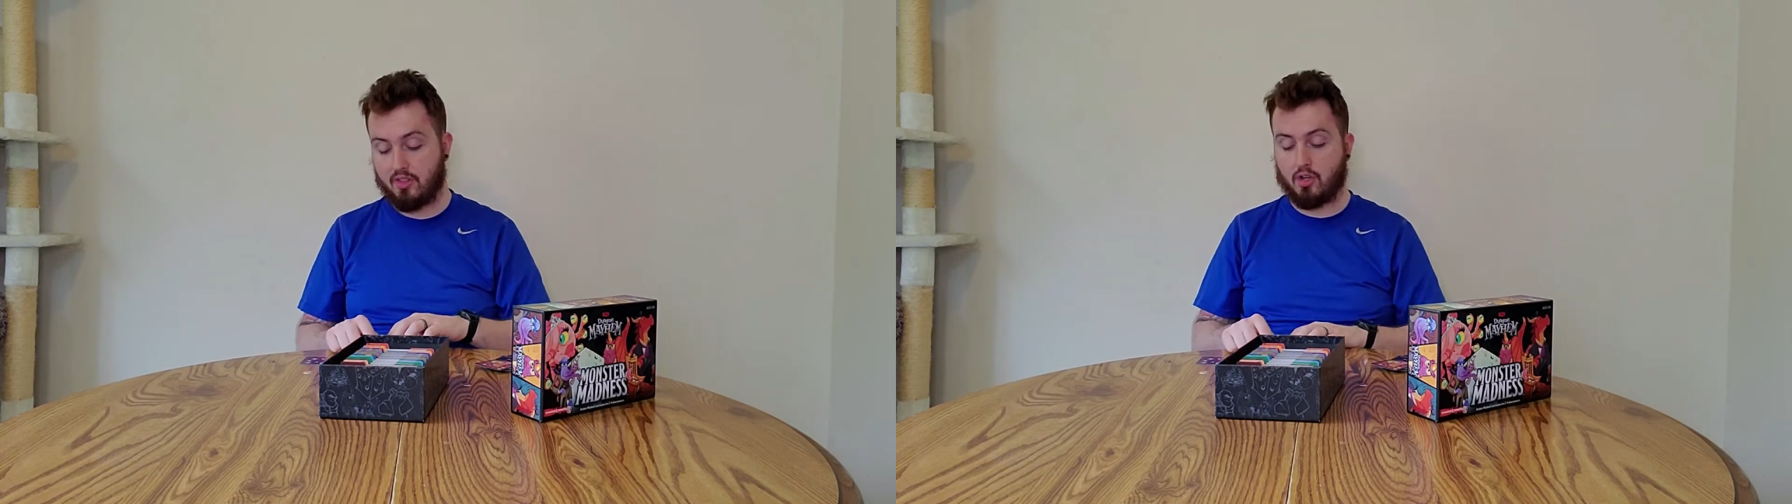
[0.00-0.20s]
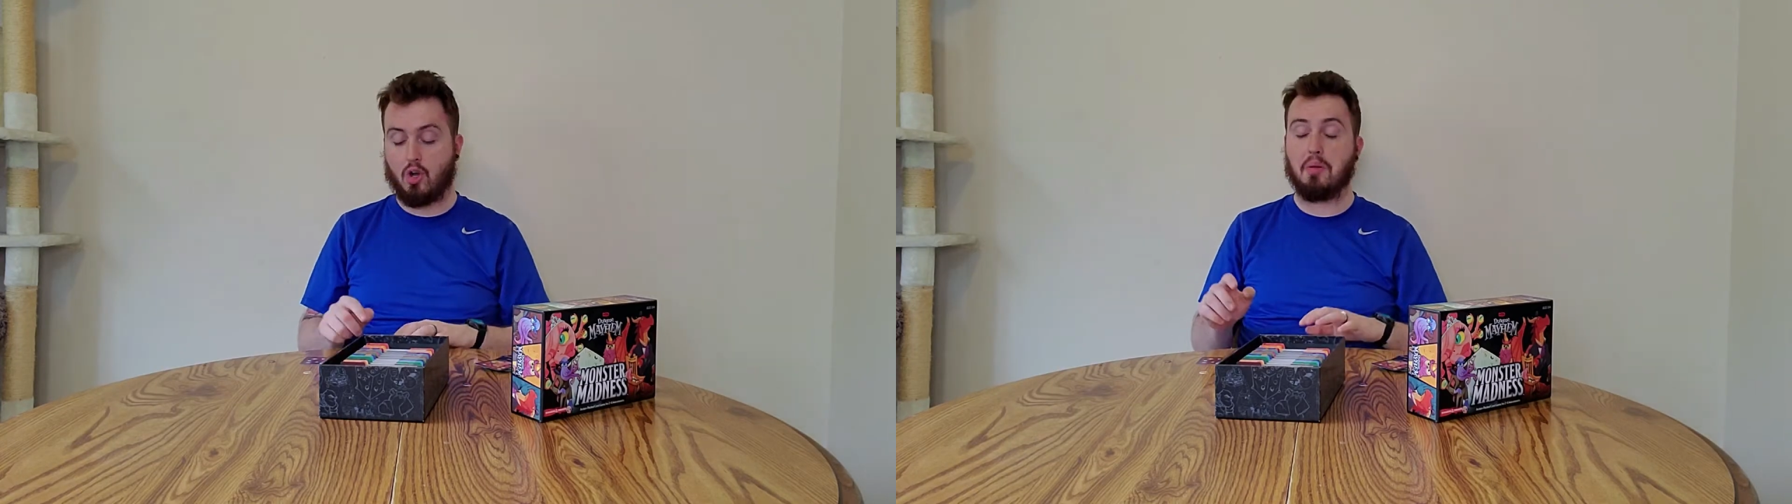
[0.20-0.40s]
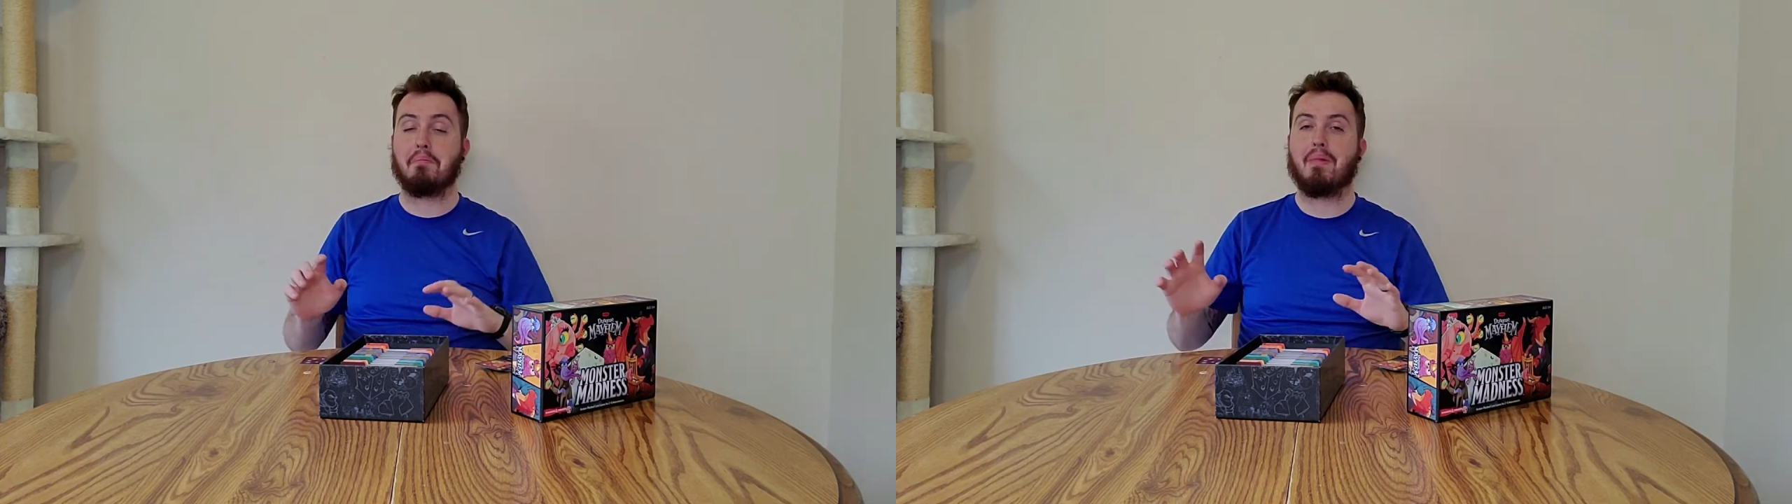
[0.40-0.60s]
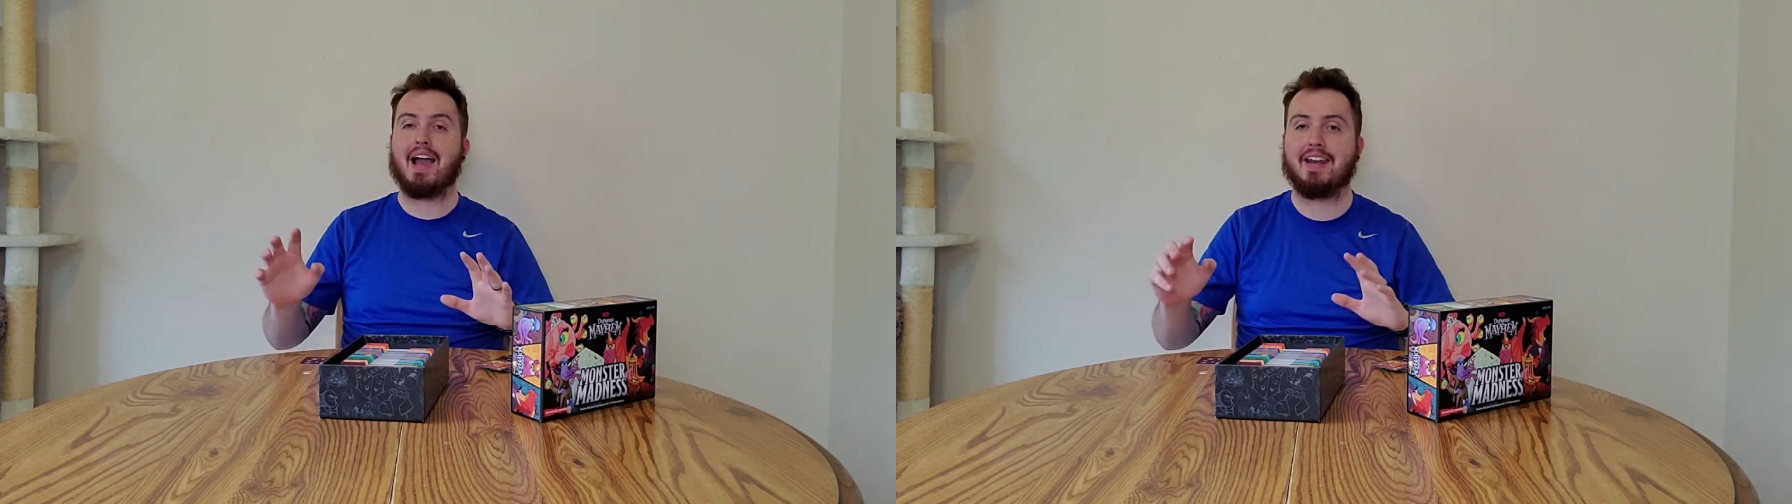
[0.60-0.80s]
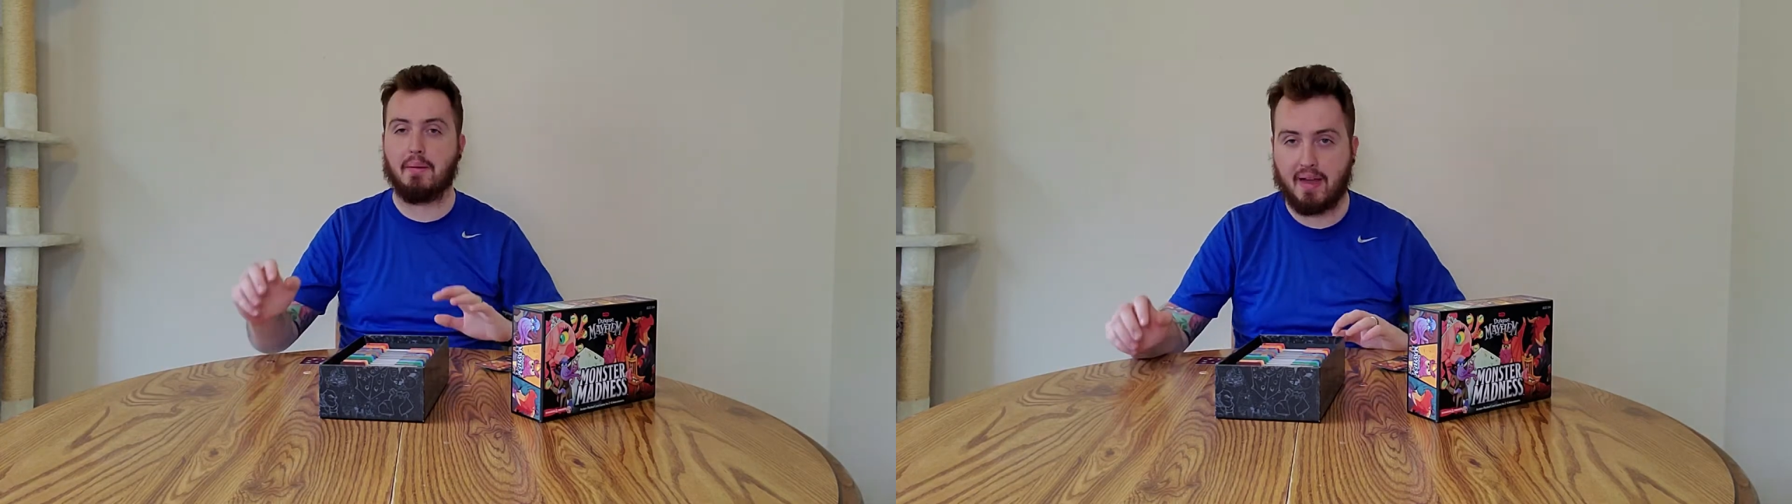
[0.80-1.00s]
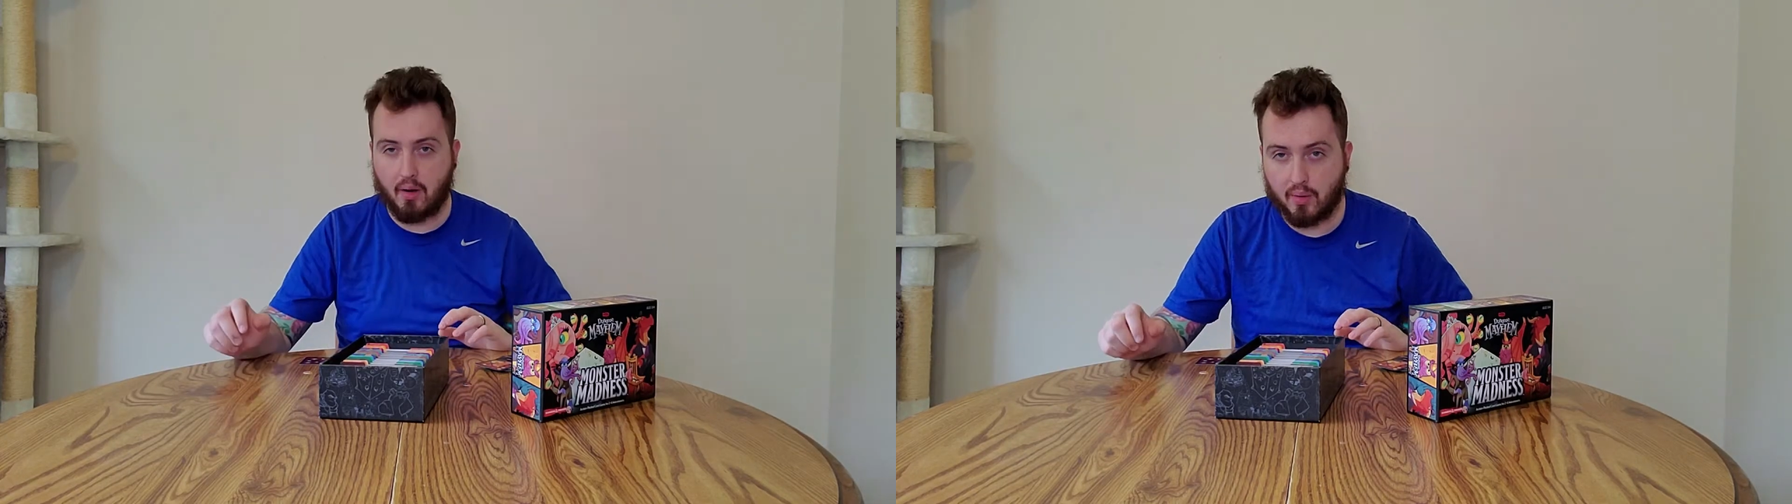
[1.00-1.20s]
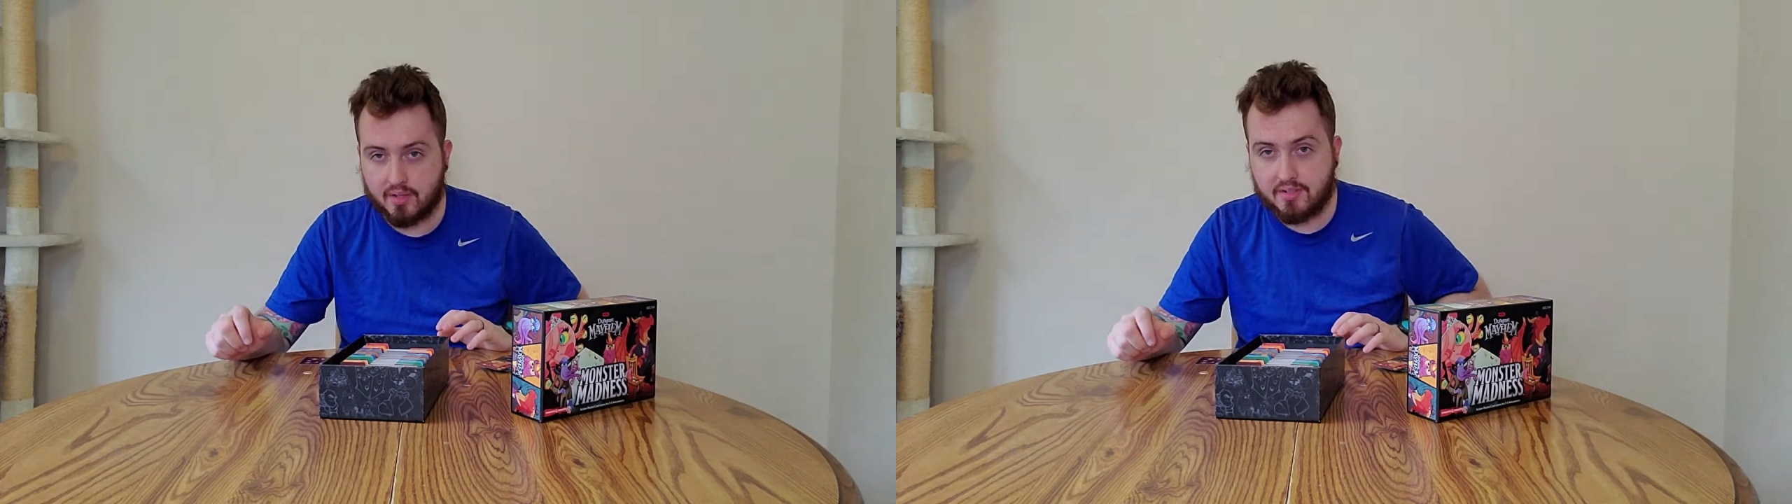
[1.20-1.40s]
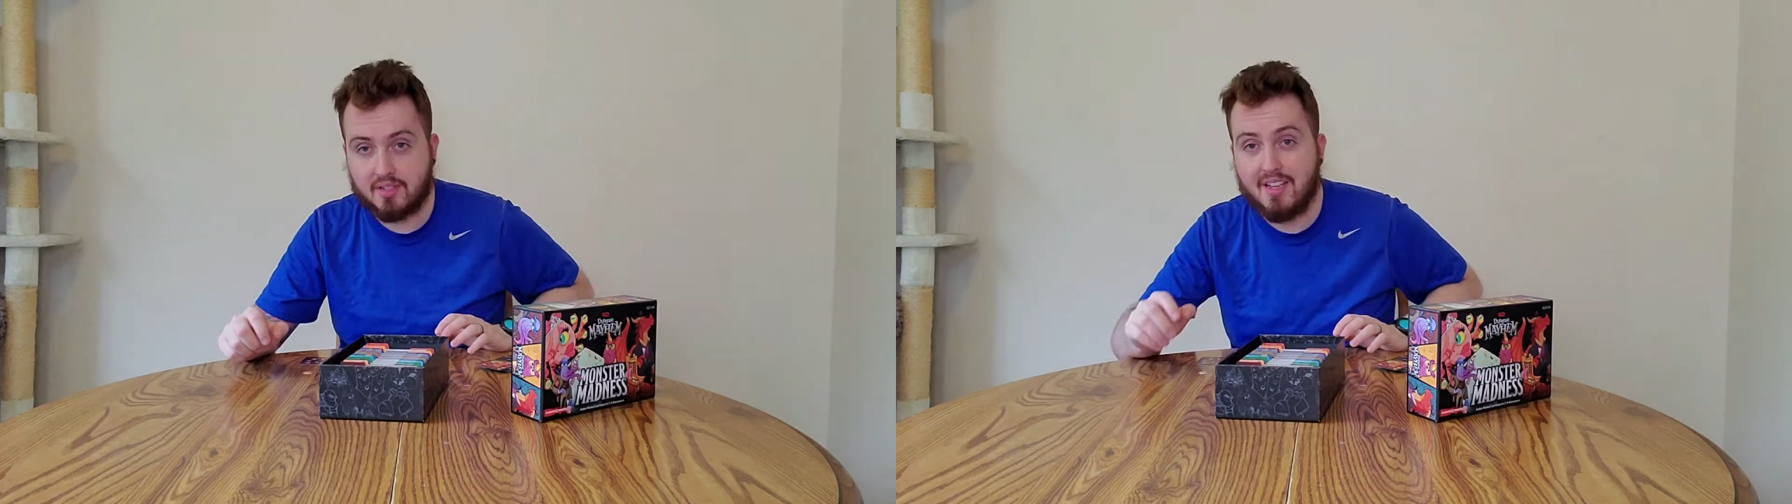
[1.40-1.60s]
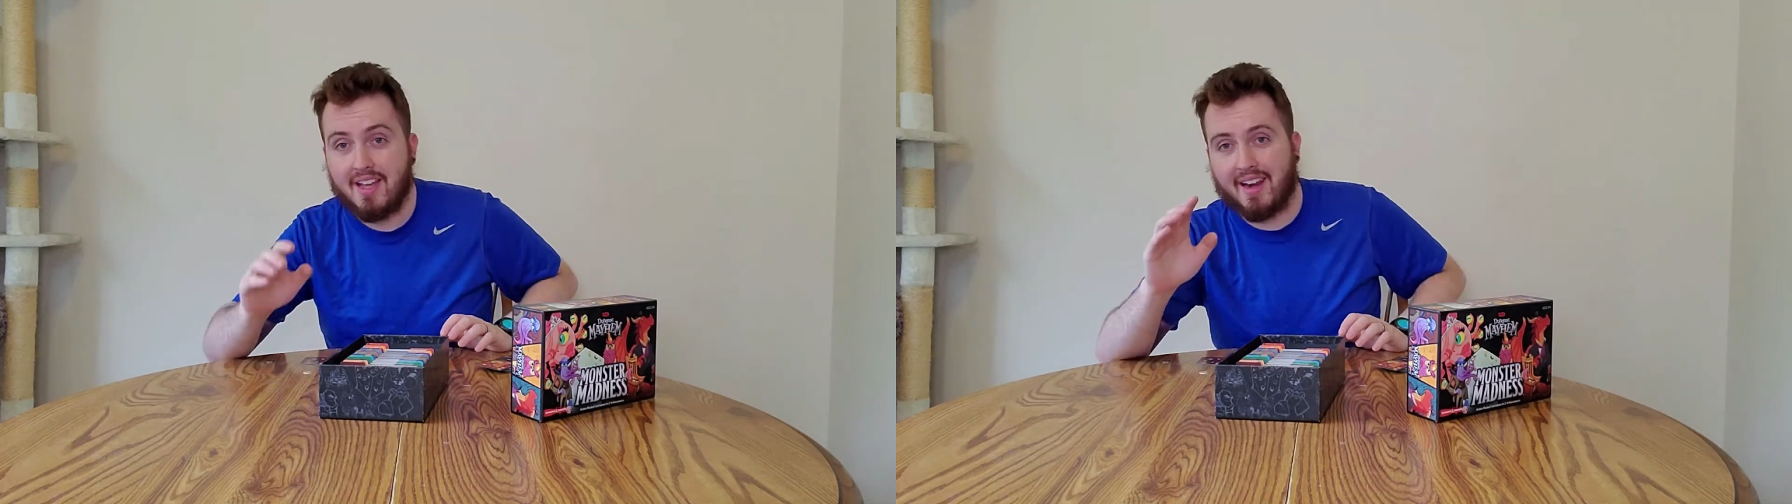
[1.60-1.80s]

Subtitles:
They're called Mighty Powers.